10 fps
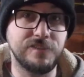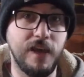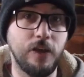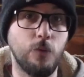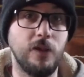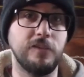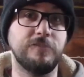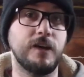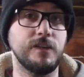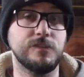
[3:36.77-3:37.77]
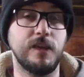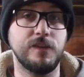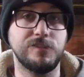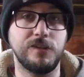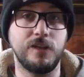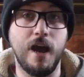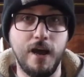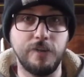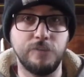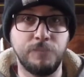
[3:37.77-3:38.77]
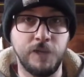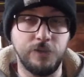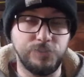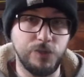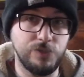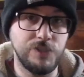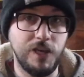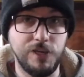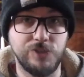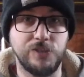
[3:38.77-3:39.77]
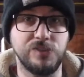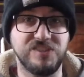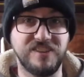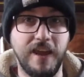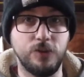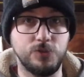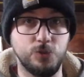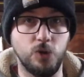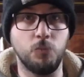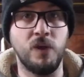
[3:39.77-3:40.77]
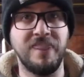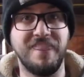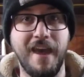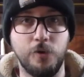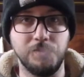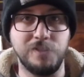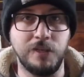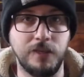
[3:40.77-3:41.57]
that qualifies as an Iron Butt Association Saddle Sore 1000.